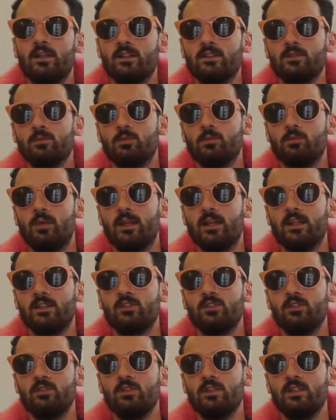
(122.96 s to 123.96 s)
decimal
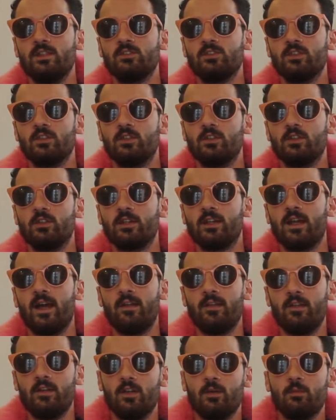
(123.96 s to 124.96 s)
place, you need to look
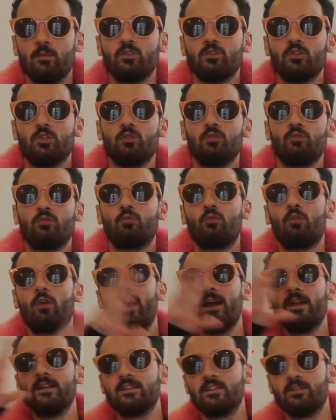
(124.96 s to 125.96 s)
at the number to the
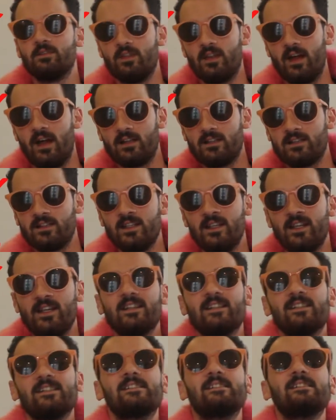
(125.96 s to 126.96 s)
right of that,
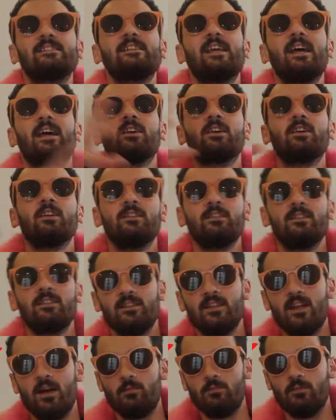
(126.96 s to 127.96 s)
the second
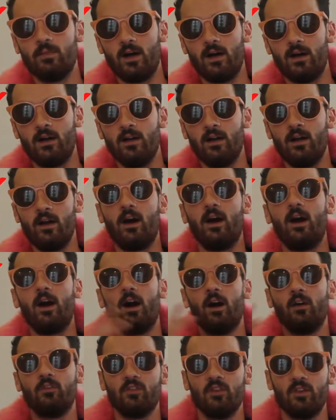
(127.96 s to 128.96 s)
number
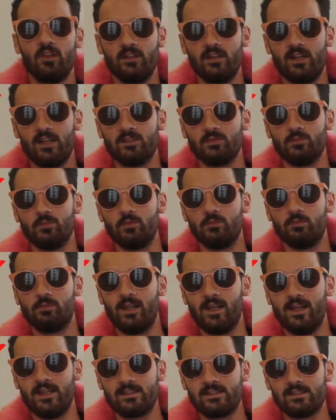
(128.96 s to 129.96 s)
after the decimal
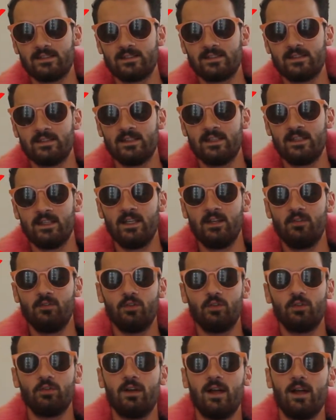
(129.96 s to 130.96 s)
place. If
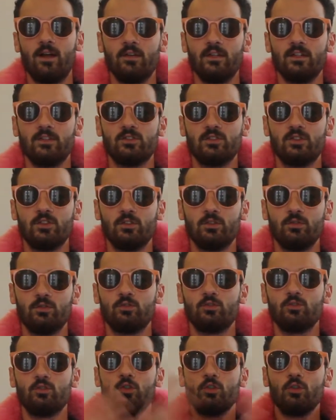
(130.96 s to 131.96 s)
you're rounding to
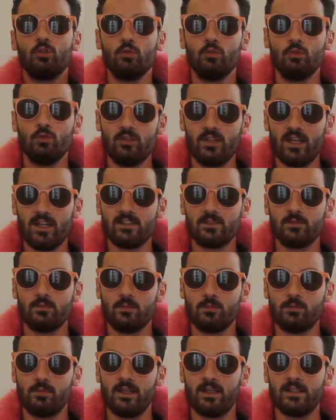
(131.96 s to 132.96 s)
2
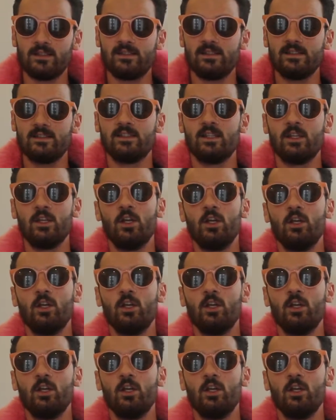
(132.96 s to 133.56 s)
decimal places,